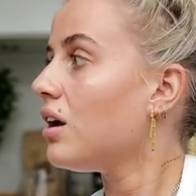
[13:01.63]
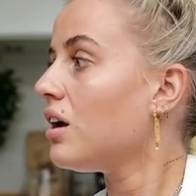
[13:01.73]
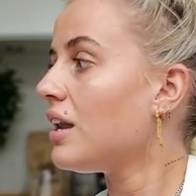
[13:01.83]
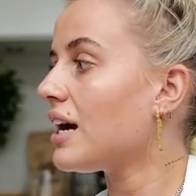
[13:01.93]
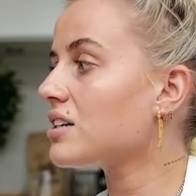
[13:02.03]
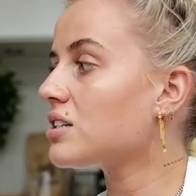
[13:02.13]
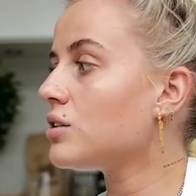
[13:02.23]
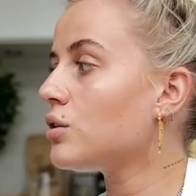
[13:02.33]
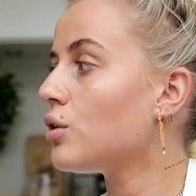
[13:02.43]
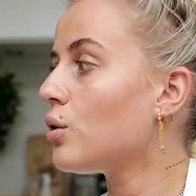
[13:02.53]
And I actually
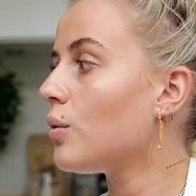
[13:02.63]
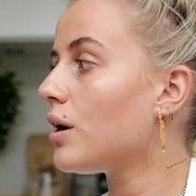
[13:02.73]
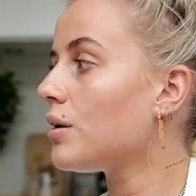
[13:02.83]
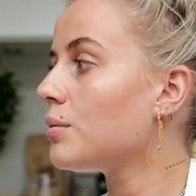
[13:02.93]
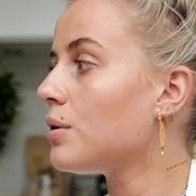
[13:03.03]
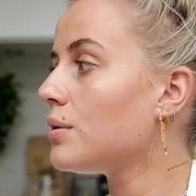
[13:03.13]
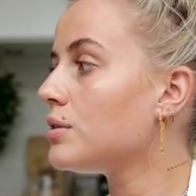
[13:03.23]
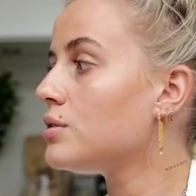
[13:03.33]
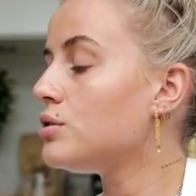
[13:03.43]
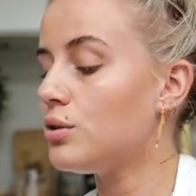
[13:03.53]
don't know what I'm going
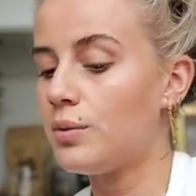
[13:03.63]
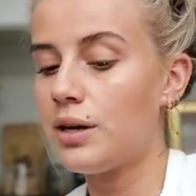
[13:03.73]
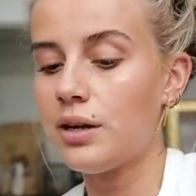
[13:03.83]
to do with